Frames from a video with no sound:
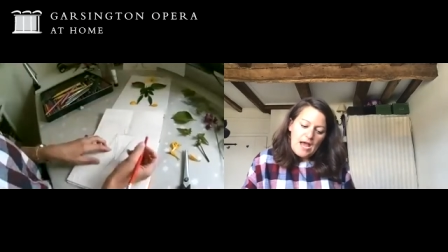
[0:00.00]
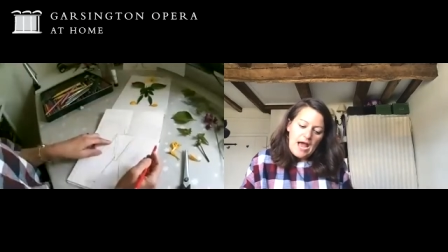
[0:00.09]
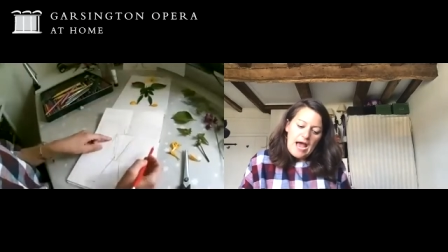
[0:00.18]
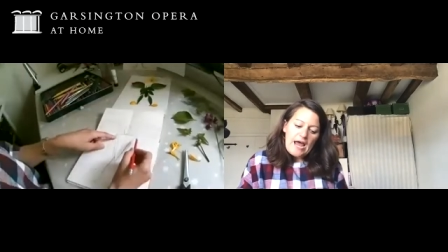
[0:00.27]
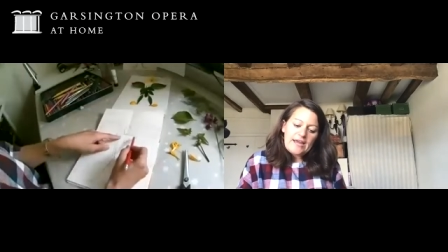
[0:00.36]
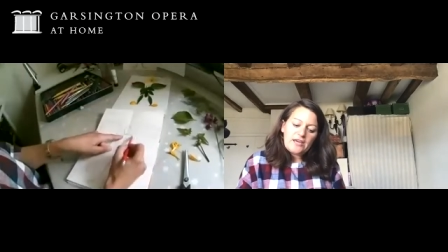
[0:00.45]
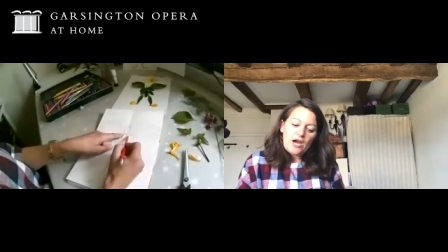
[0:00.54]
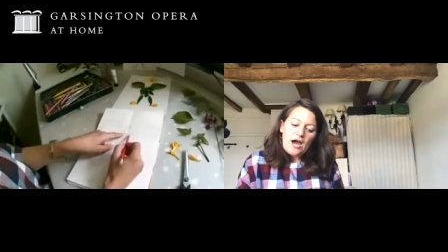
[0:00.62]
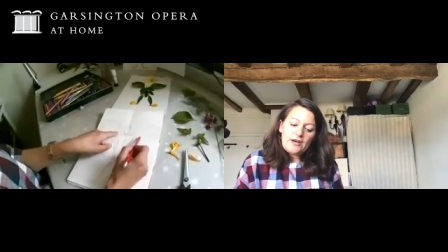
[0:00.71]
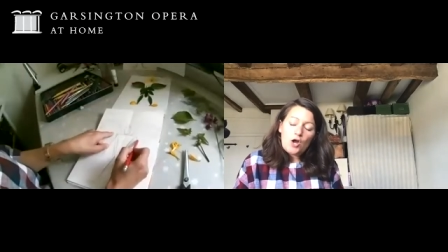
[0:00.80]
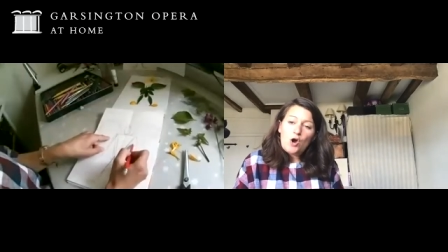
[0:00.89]
And I, can,
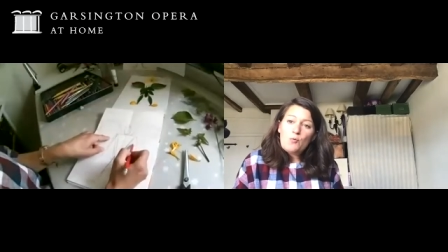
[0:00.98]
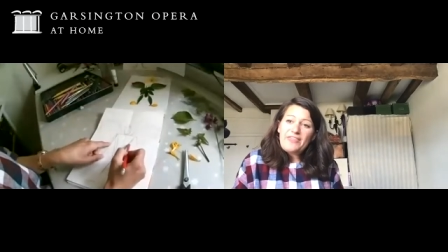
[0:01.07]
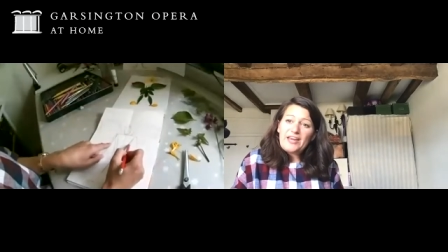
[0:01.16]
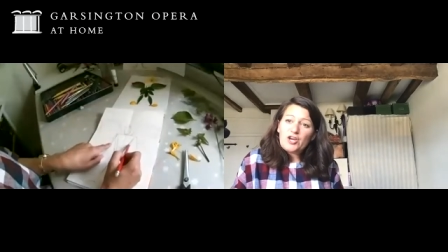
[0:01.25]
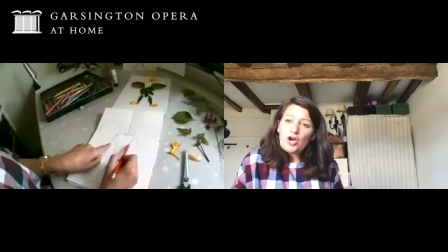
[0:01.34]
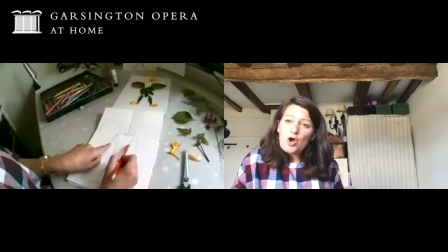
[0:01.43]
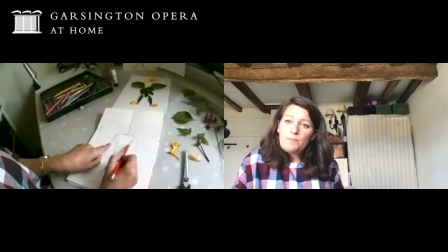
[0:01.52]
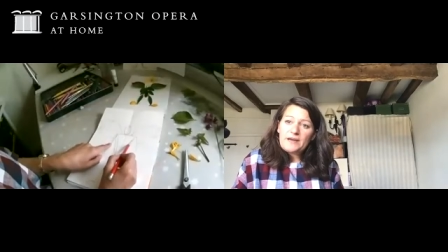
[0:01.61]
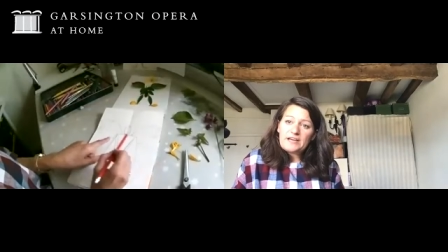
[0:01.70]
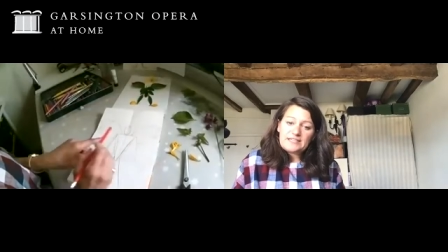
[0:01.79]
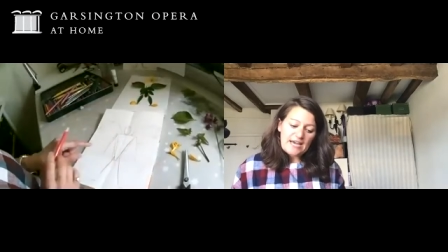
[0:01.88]
I know where they go
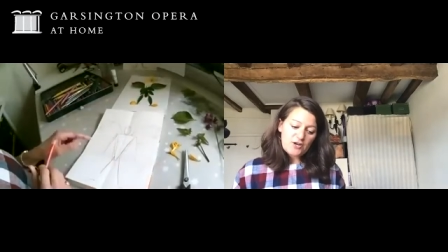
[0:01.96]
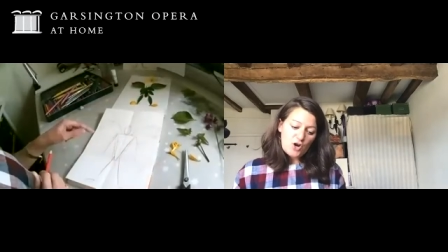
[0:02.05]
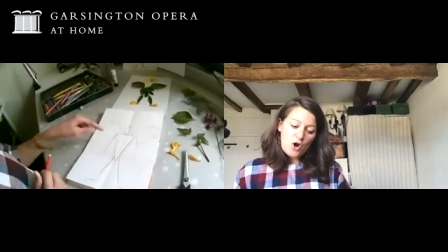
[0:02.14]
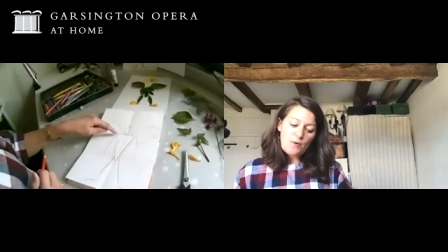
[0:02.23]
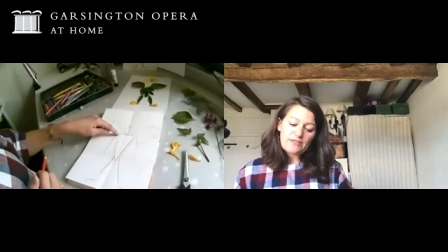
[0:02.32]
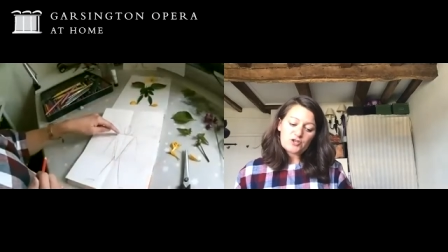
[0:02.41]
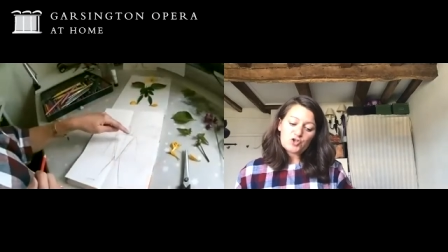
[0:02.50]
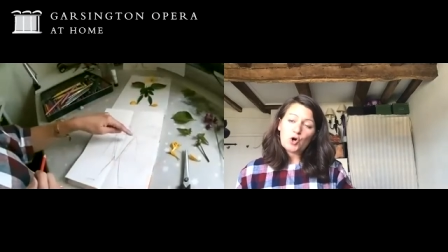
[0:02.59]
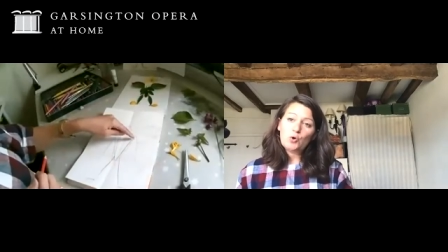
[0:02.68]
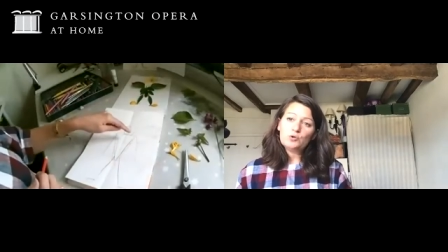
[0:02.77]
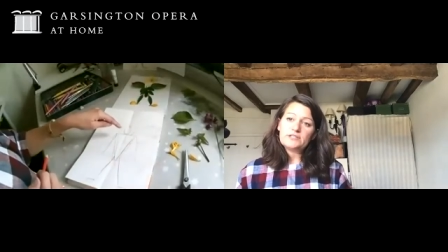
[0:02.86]
because I know where the
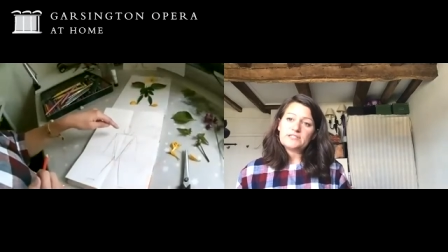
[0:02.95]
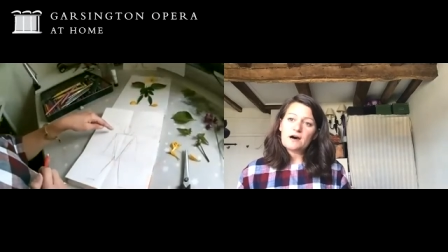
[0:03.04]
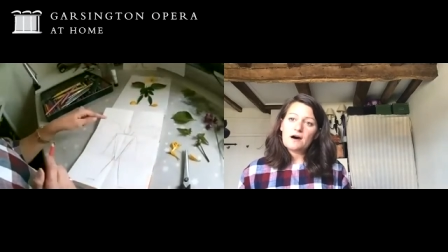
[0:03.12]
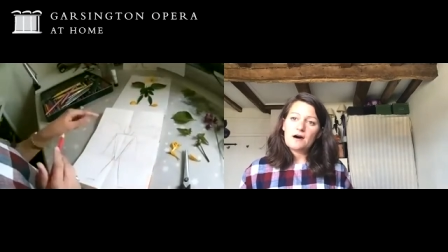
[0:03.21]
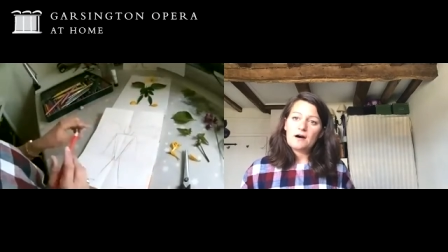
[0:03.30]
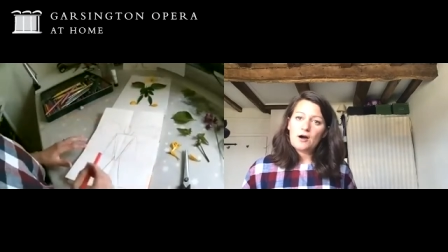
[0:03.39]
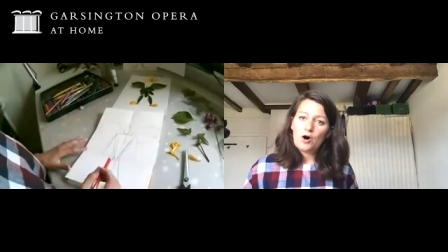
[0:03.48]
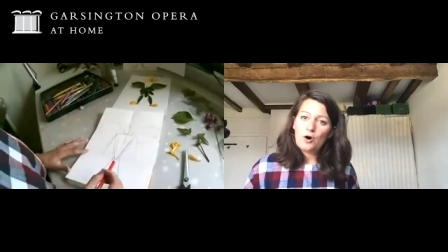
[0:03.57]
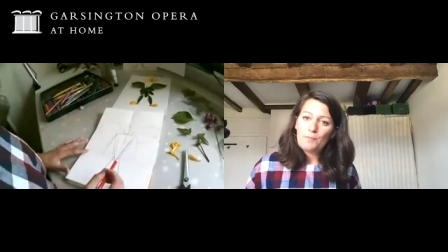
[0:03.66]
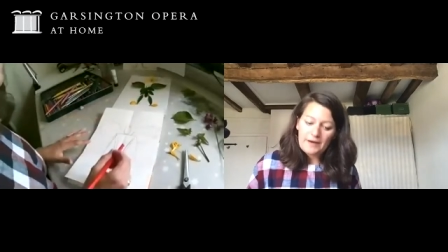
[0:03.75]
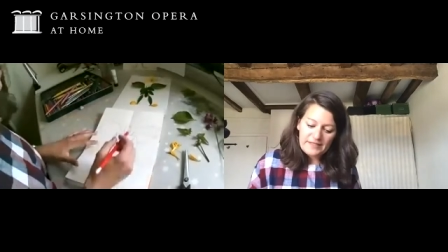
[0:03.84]
shoulders are
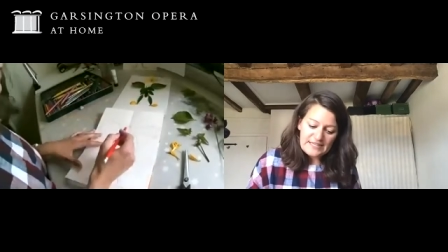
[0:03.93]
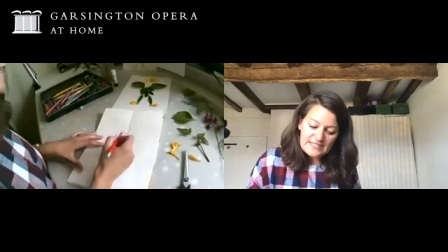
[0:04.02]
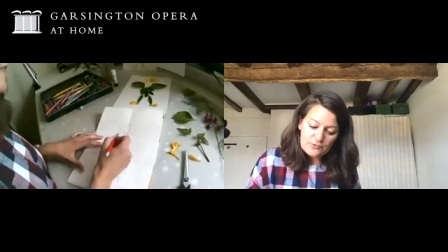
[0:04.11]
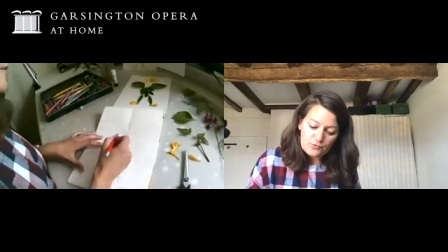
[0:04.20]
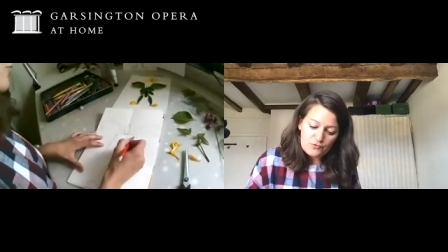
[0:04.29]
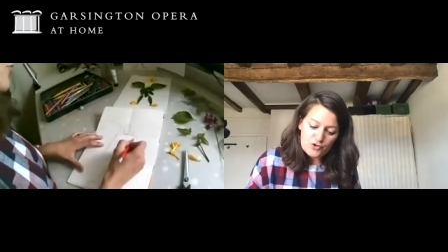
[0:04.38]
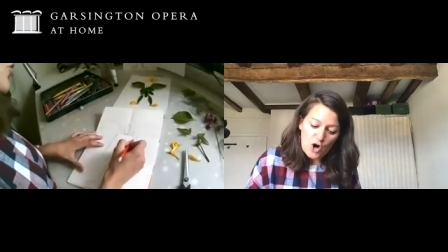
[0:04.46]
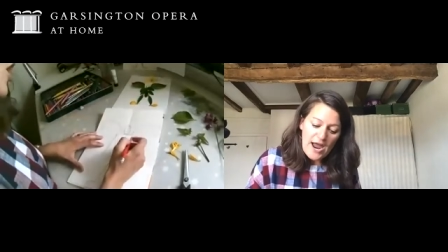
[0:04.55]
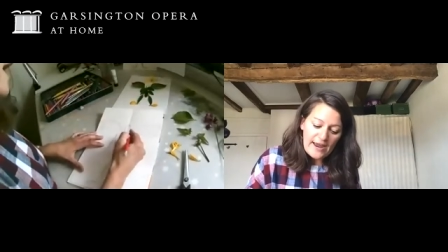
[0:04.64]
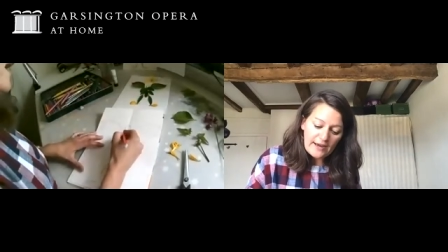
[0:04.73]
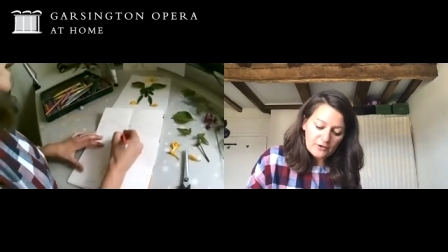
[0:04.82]
on my, this sort of
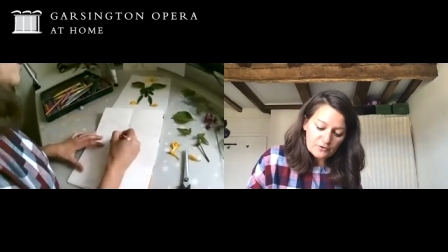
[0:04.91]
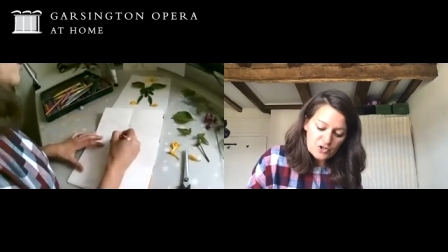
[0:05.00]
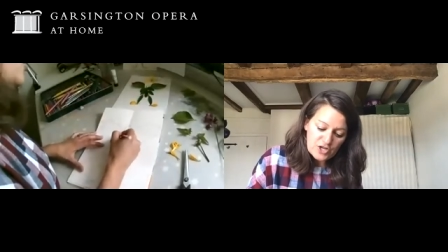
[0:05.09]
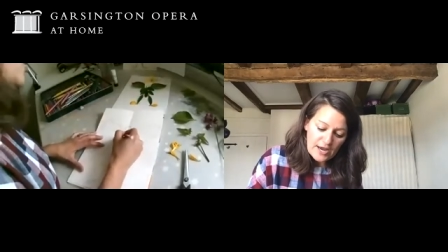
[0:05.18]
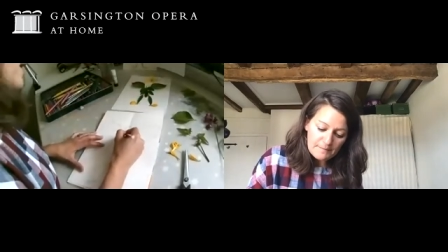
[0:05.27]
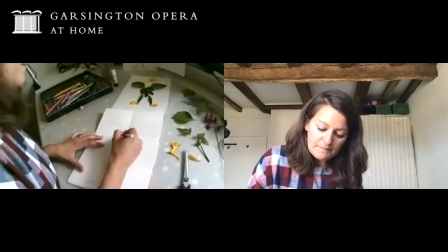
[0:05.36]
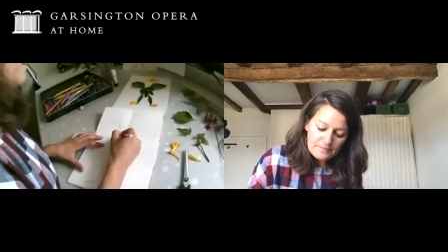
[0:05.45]
triangle shape.